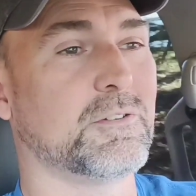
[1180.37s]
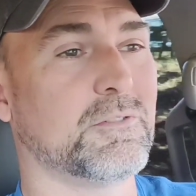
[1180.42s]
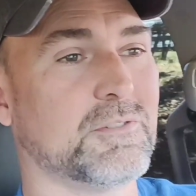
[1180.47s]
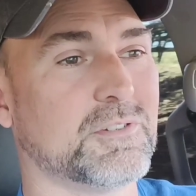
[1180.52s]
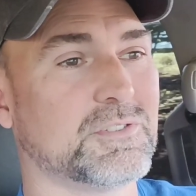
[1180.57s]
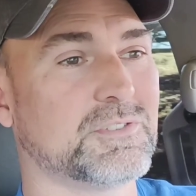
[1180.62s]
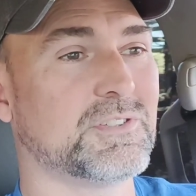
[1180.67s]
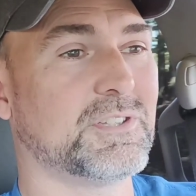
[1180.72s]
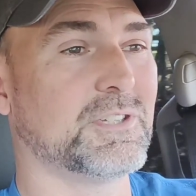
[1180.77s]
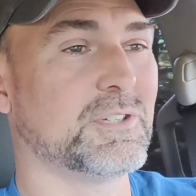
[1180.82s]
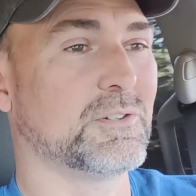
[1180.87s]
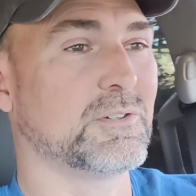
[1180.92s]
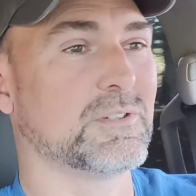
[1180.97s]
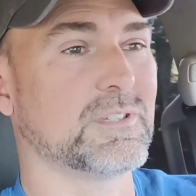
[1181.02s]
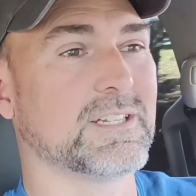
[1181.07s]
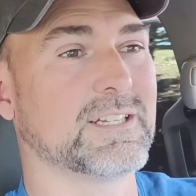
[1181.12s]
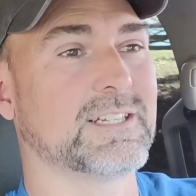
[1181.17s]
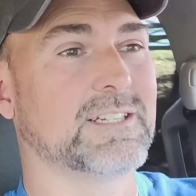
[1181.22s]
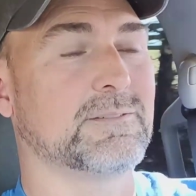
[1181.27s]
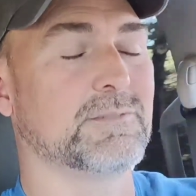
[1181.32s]
It's
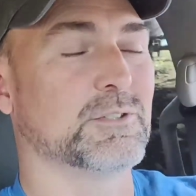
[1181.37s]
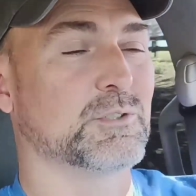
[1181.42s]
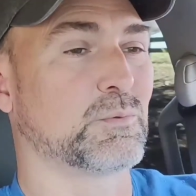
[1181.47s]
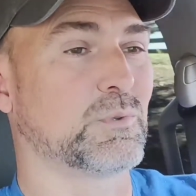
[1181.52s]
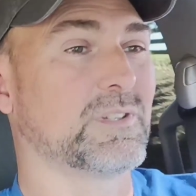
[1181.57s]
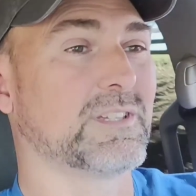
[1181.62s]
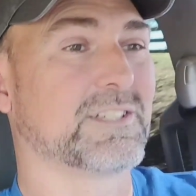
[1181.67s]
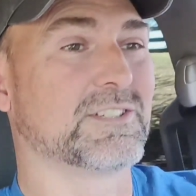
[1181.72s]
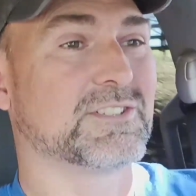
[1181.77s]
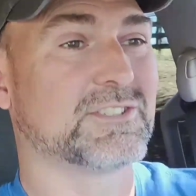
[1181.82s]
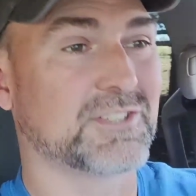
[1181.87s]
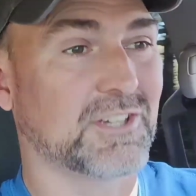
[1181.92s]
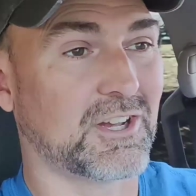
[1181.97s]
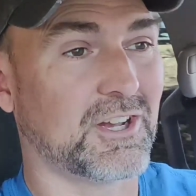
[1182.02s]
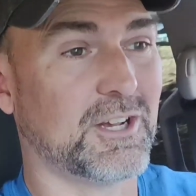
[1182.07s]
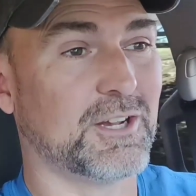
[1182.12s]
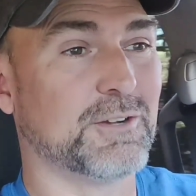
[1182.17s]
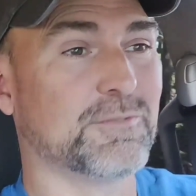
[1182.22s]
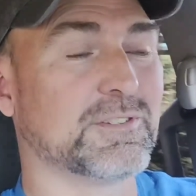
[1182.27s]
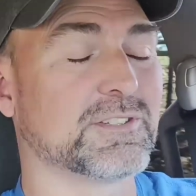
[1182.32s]
still, it's really
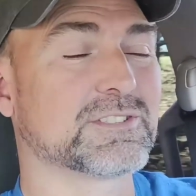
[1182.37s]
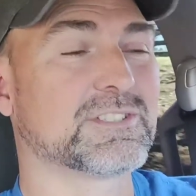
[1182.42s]
soft.